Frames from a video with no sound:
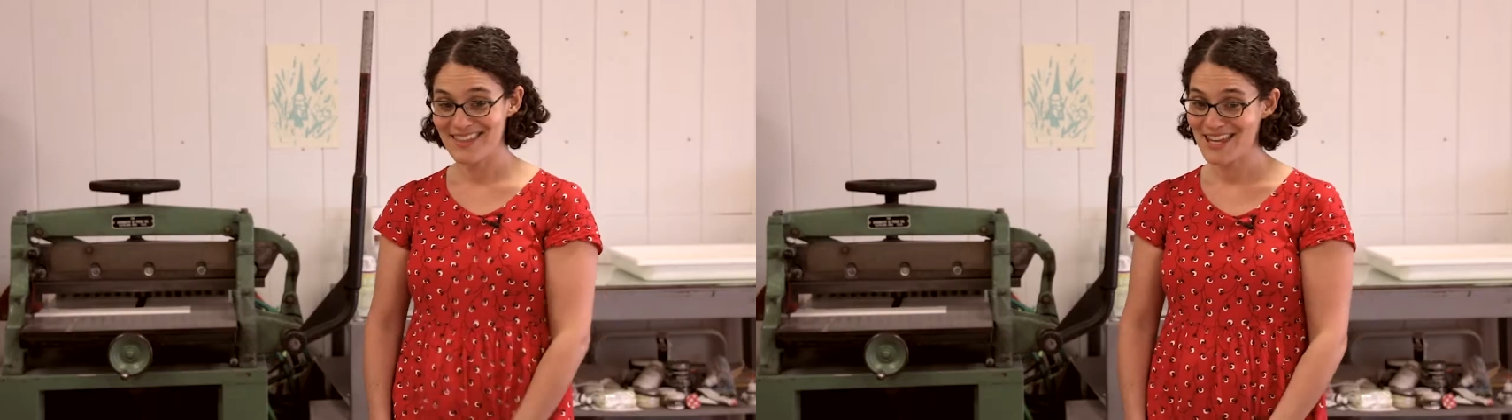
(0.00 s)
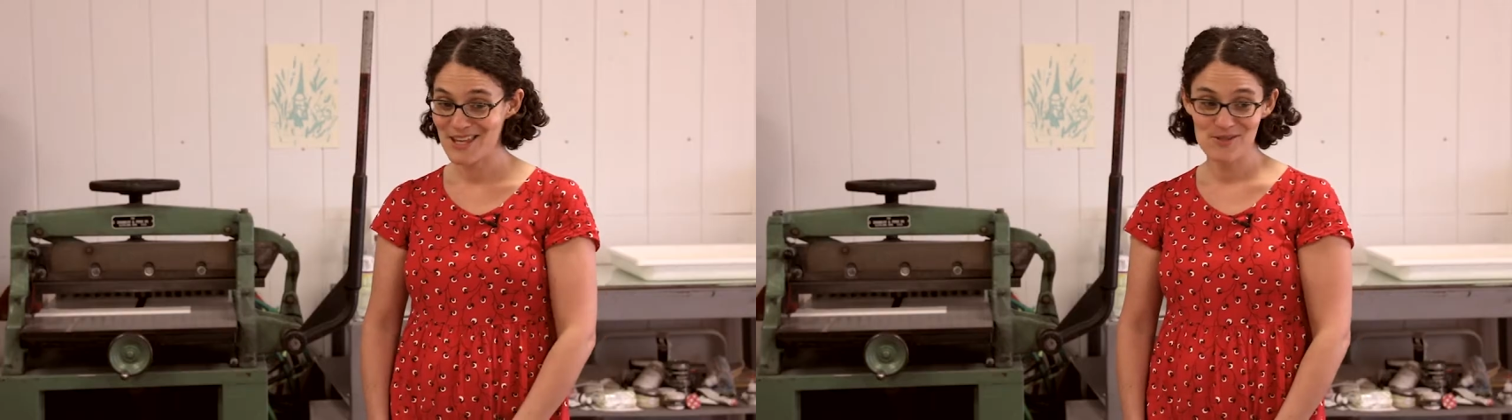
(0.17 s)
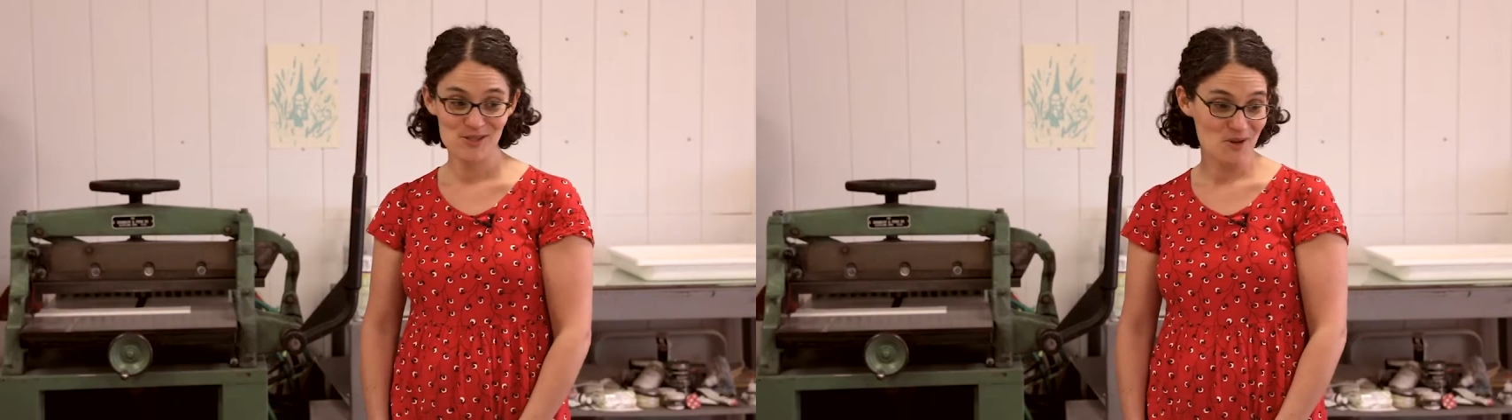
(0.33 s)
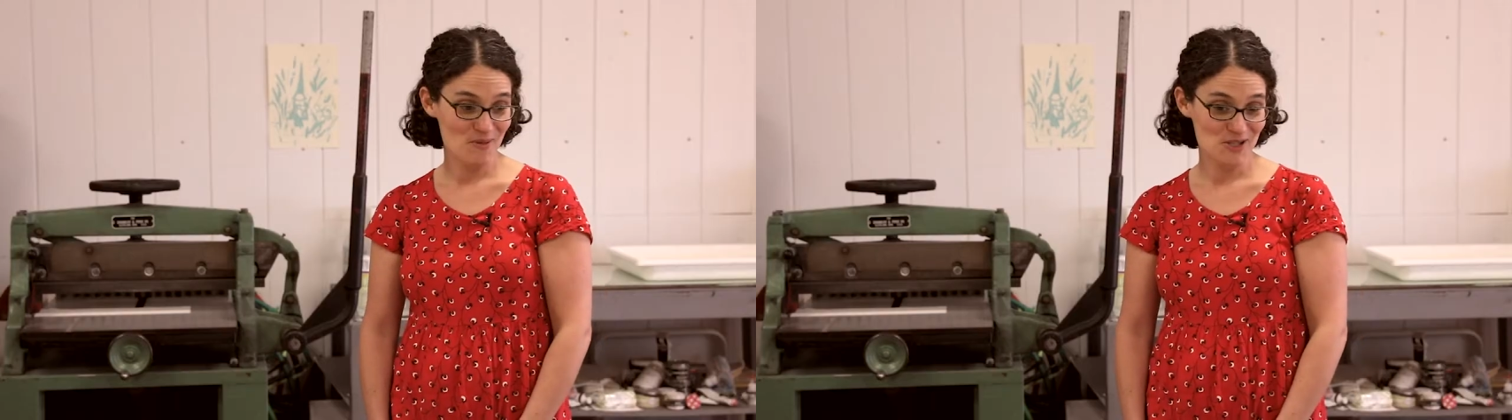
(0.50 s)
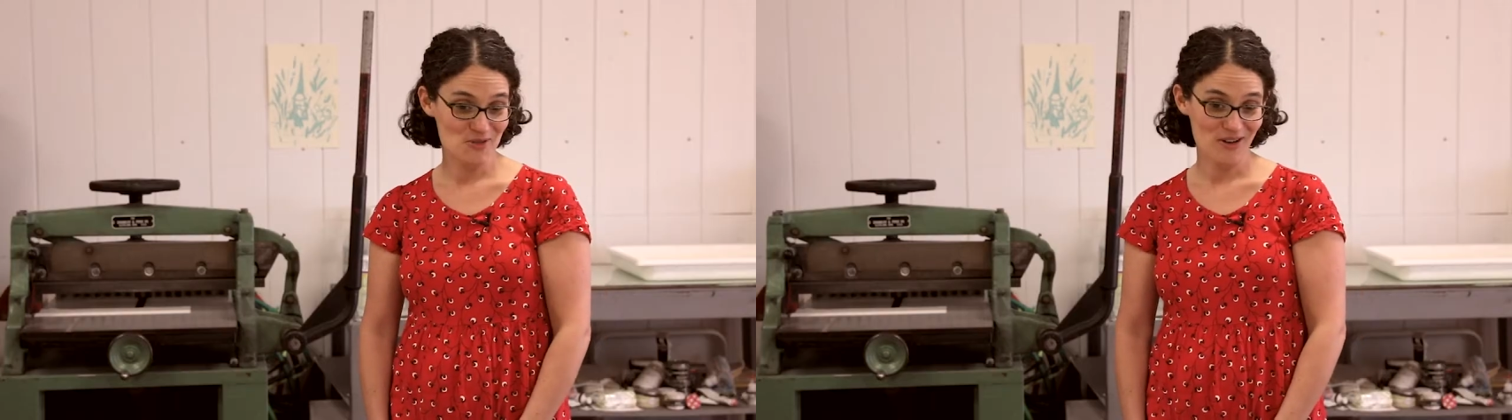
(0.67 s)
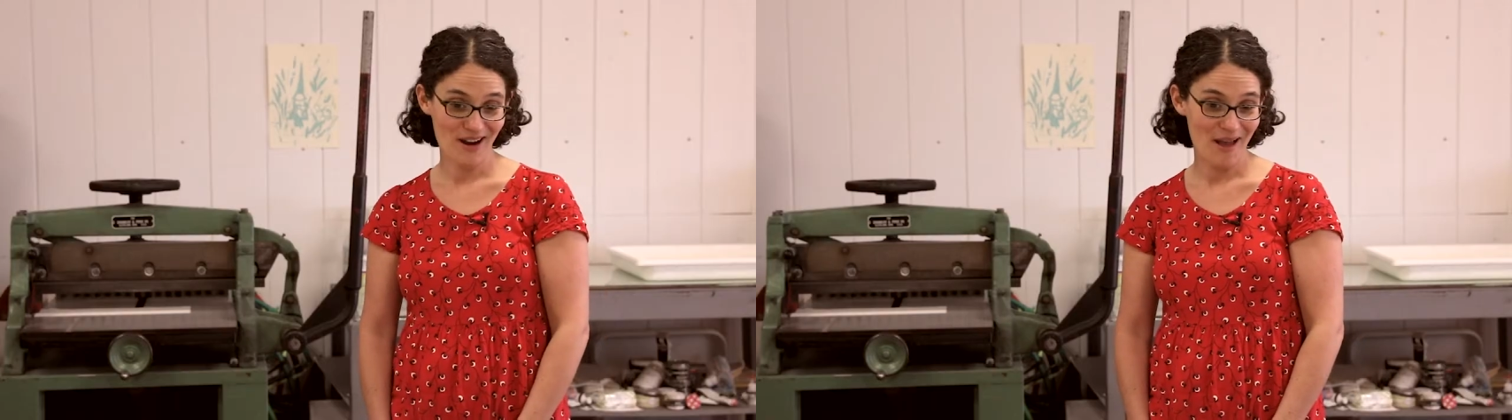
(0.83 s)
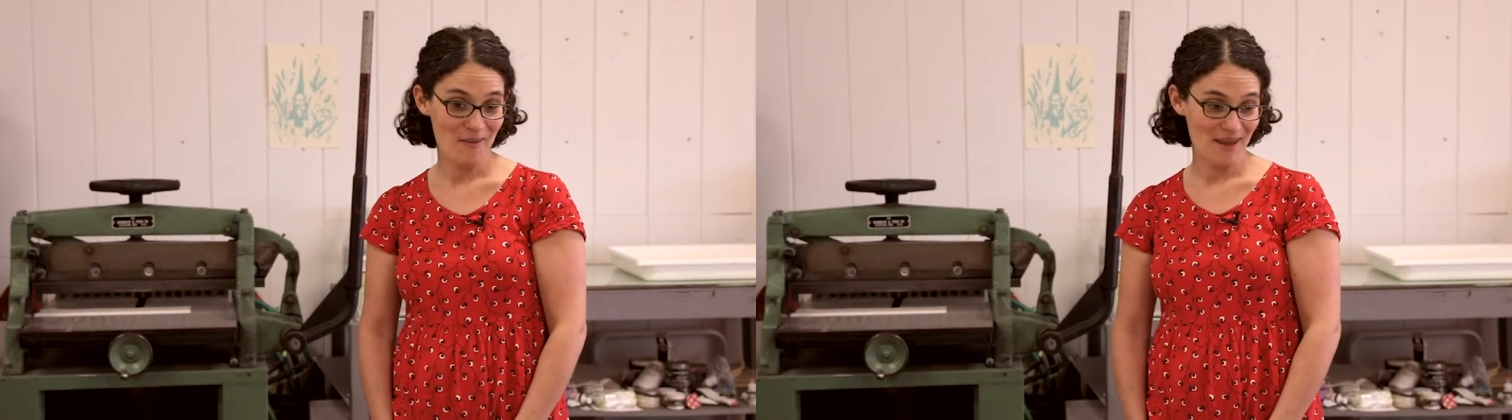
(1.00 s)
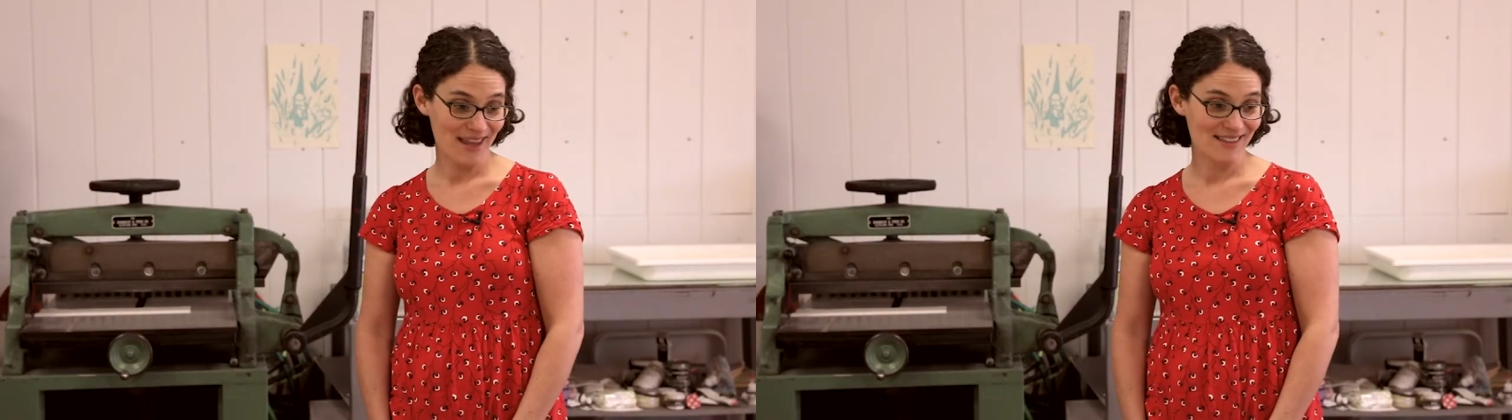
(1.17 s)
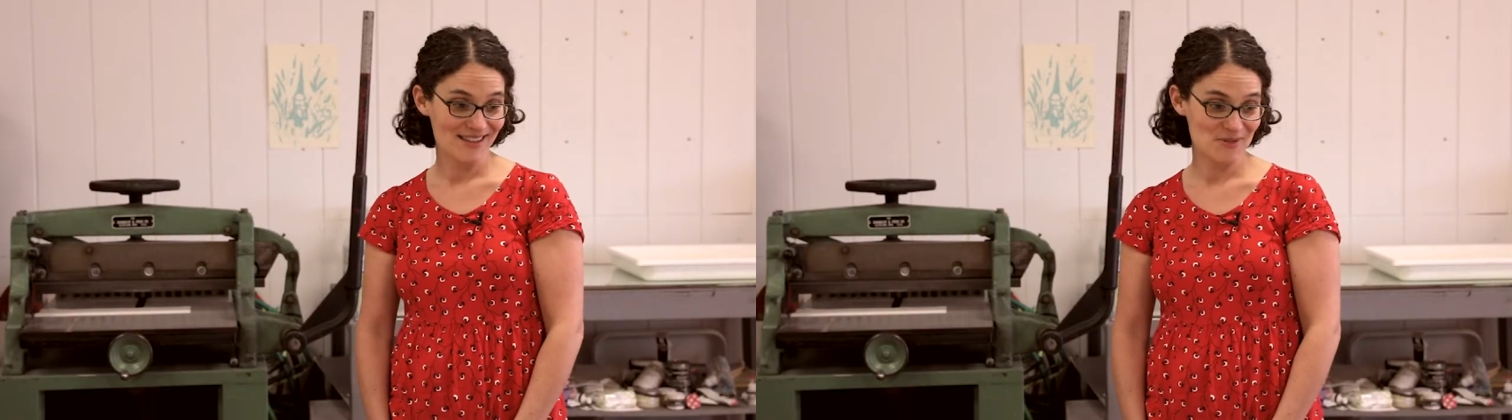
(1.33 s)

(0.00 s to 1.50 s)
thank you so much for coming.